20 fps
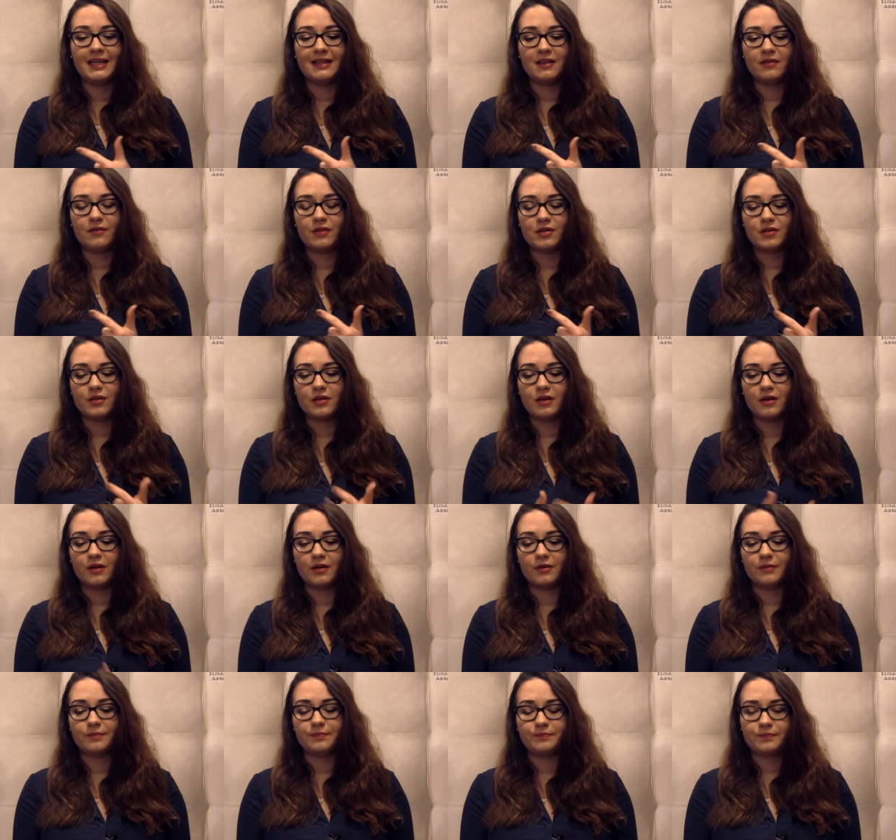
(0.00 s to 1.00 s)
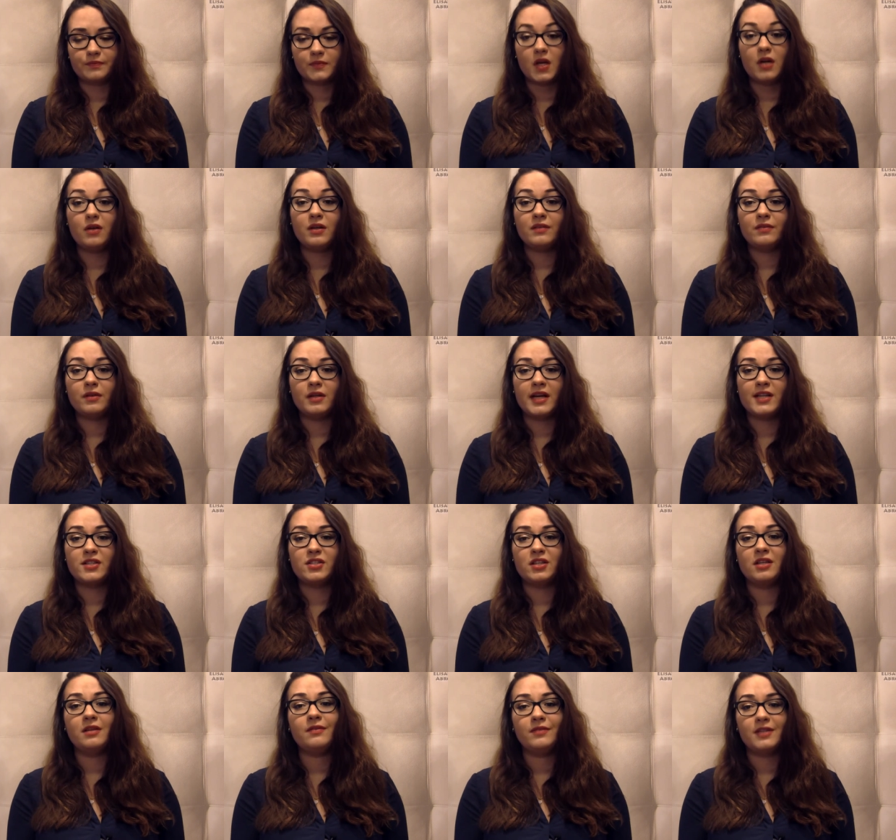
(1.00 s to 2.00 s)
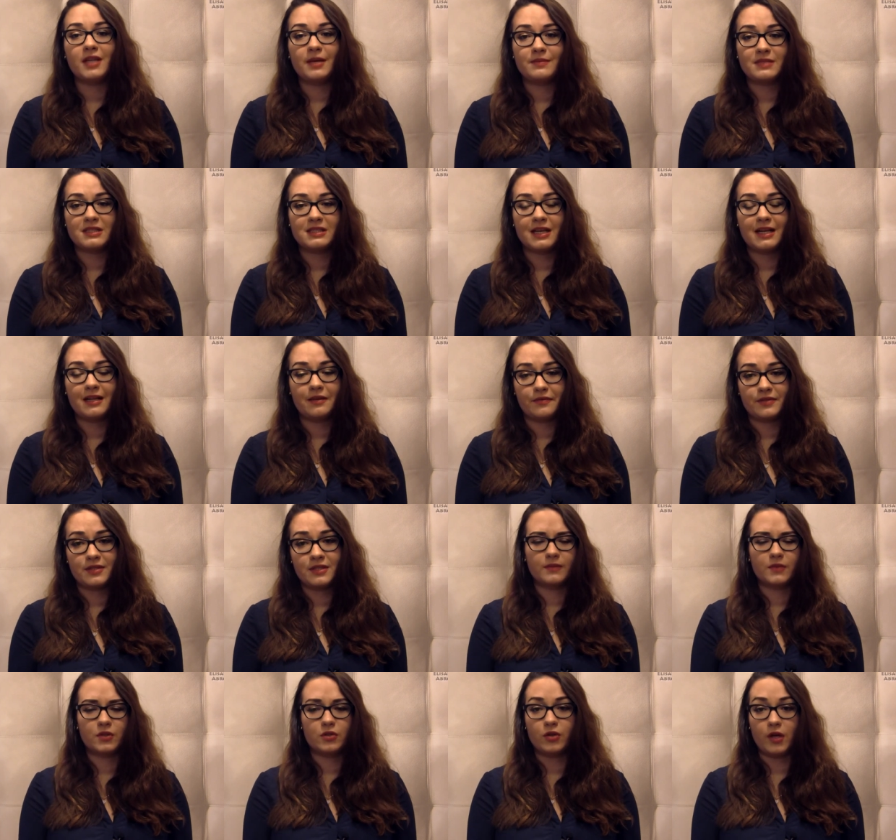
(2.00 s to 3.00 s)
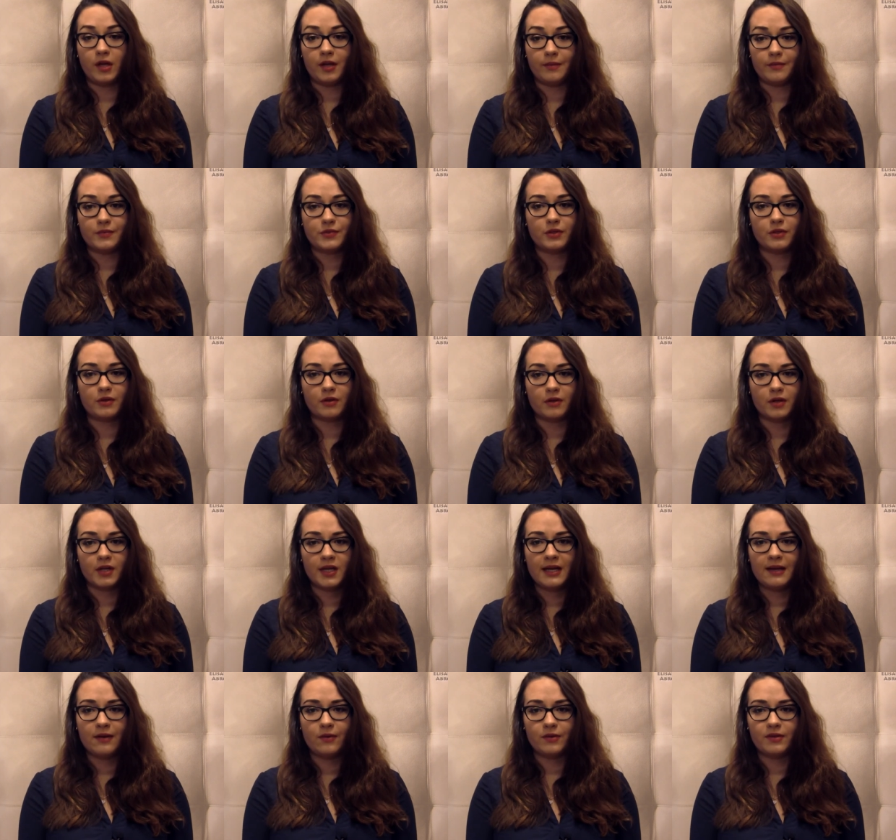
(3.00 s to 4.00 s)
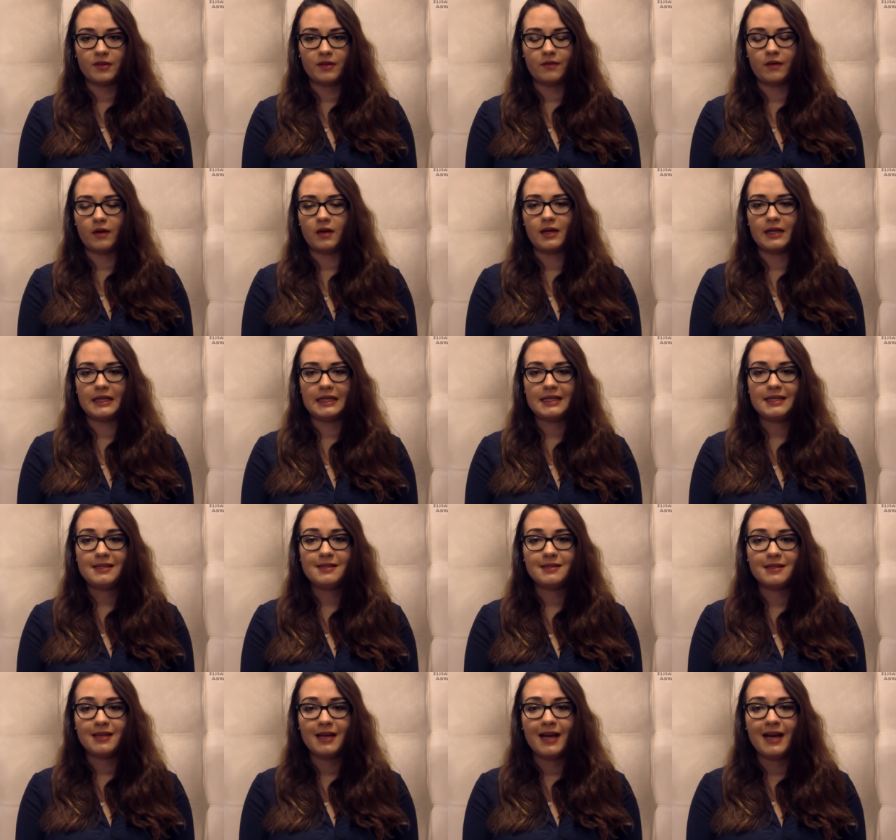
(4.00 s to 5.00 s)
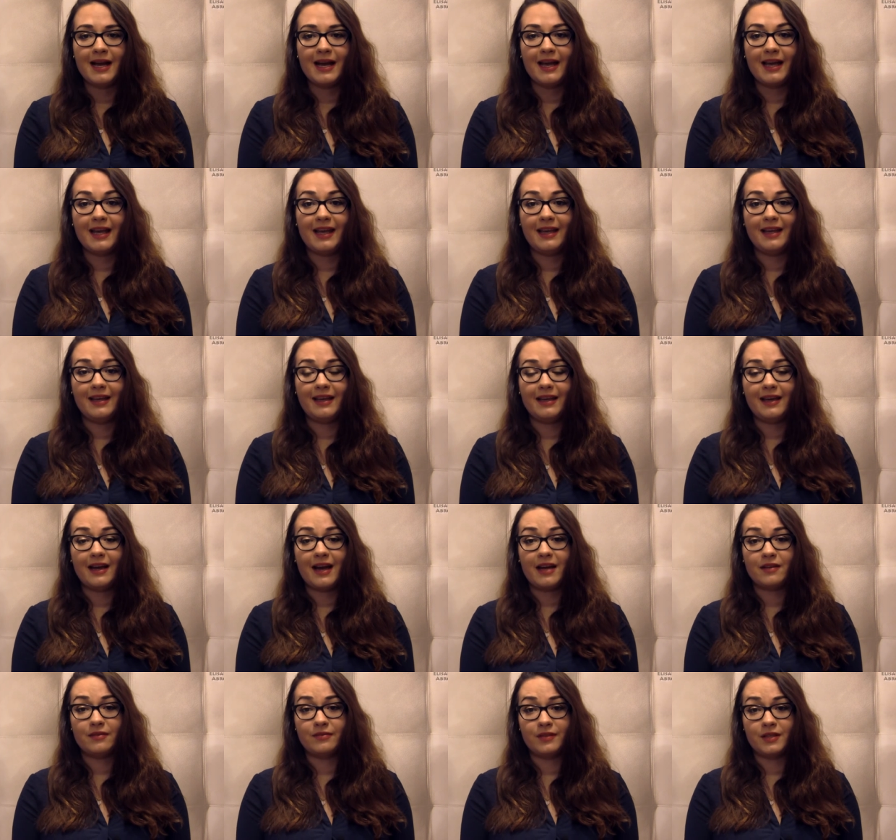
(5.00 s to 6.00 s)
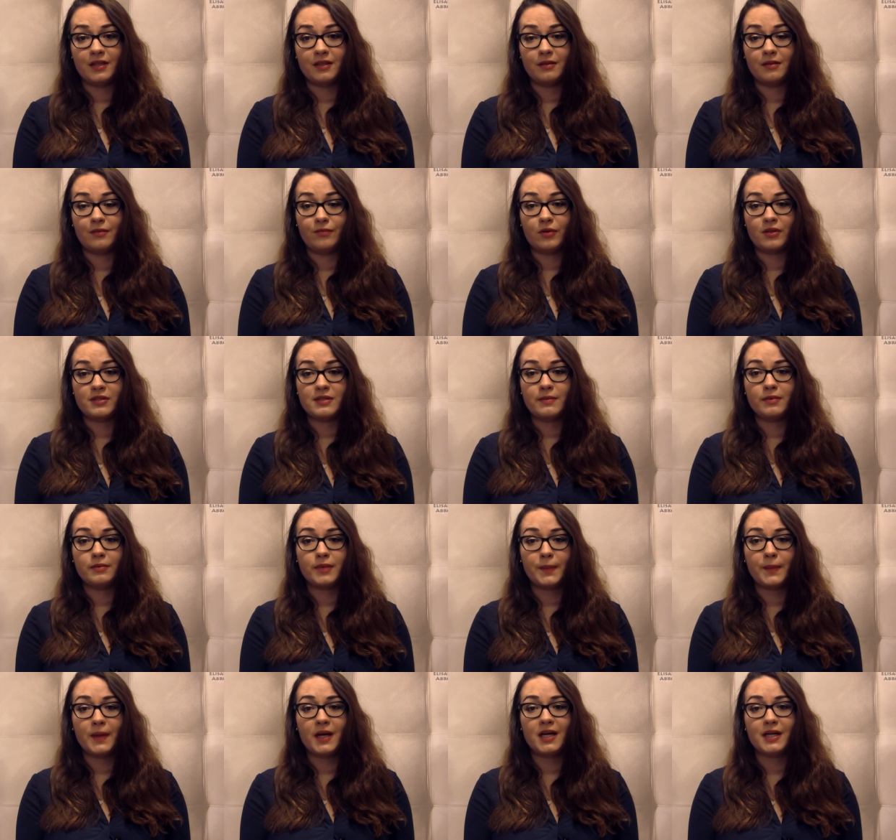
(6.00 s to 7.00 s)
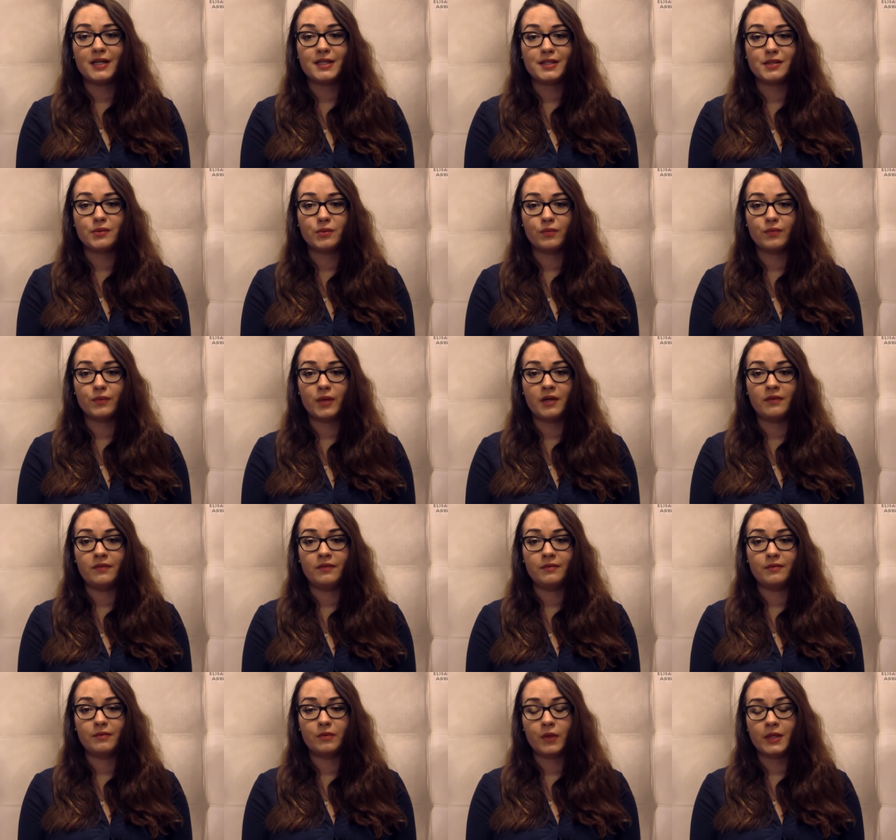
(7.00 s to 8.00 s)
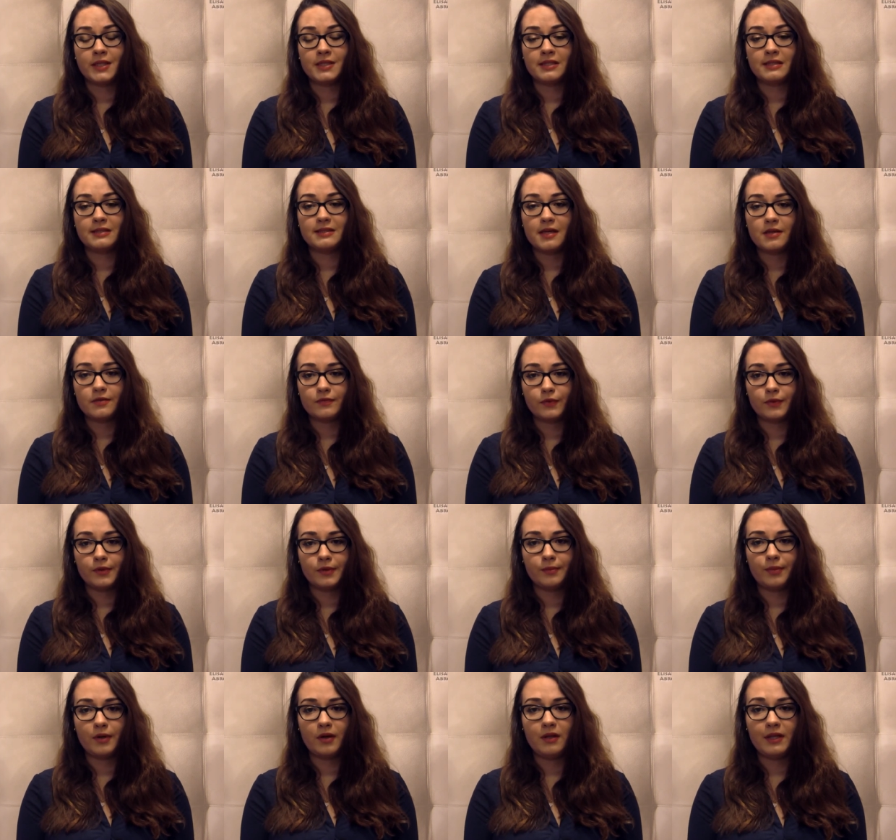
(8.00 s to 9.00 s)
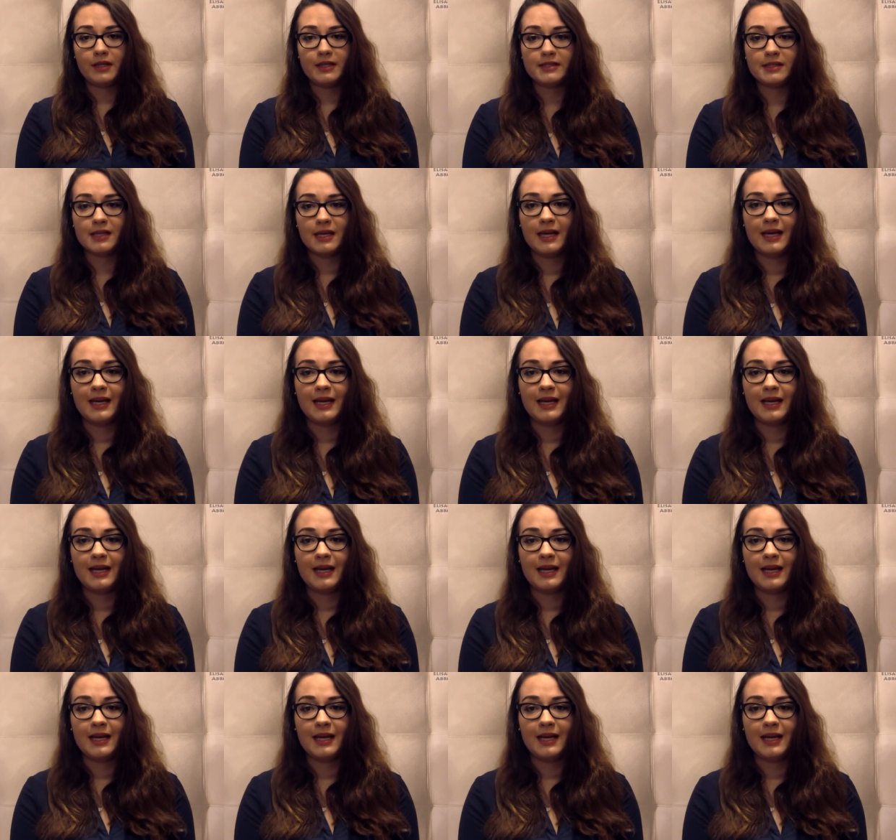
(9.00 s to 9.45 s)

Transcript: never um, or never achieve themselves dreams or whatever it is. Uh, I think, for example, my parents are quite successful in Poland.